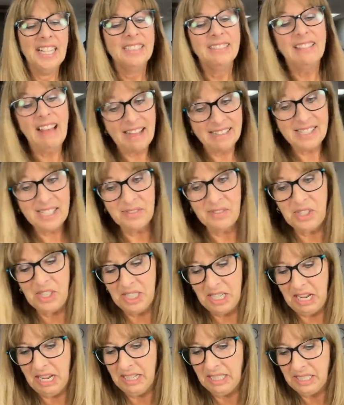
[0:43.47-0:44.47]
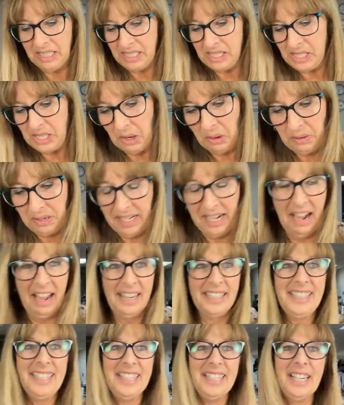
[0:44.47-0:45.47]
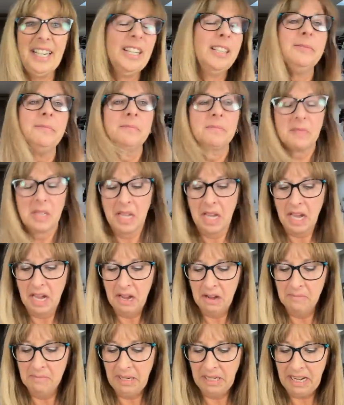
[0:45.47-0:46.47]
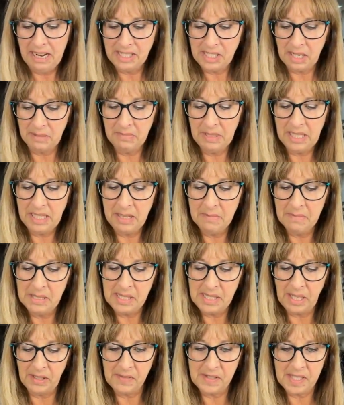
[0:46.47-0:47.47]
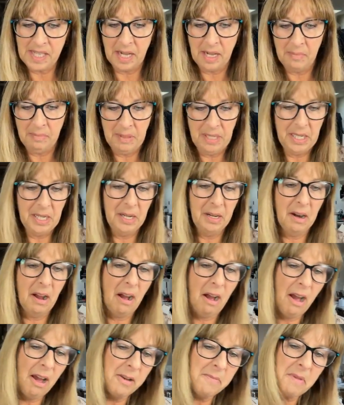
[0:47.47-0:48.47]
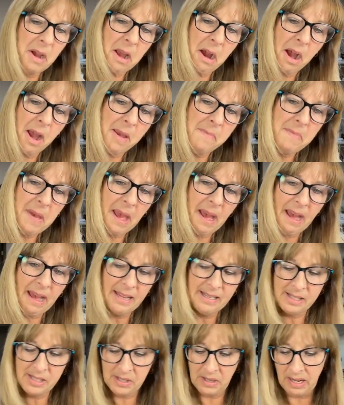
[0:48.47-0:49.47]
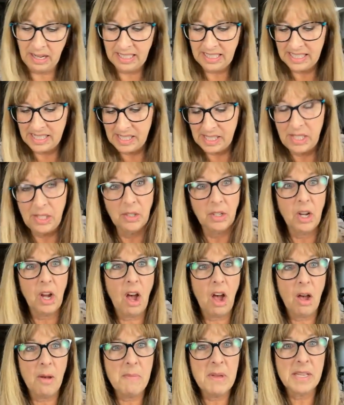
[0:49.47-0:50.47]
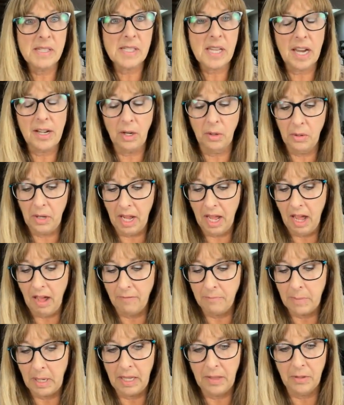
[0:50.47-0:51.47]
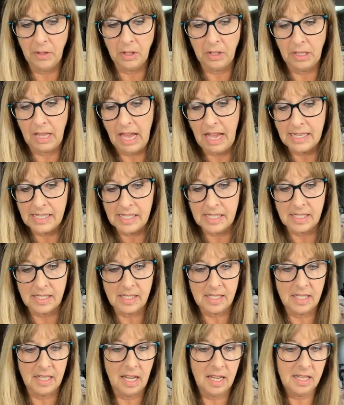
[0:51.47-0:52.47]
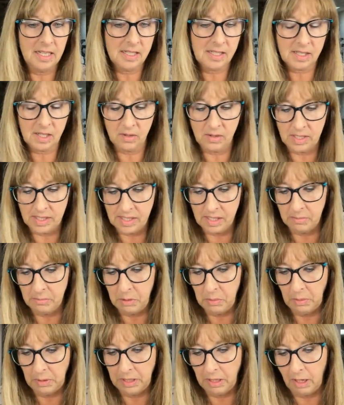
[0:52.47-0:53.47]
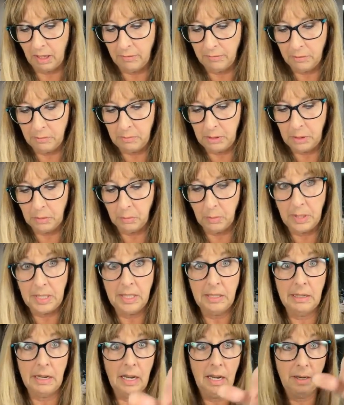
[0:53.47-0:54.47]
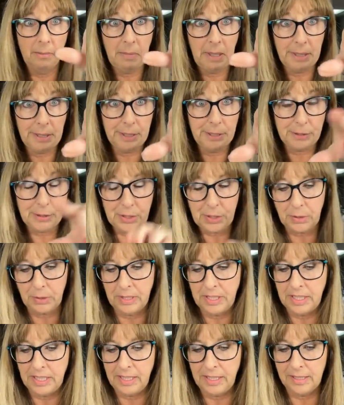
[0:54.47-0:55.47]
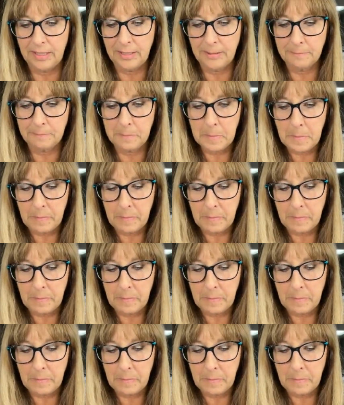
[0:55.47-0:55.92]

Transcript: Lots of shenanigans going on here. Oh my gosh, I'm going to get myself set up here on my iPad so I can see your comments. I don't have my other glasses tonight, so it's going to be really hard for me to read on my little screen here.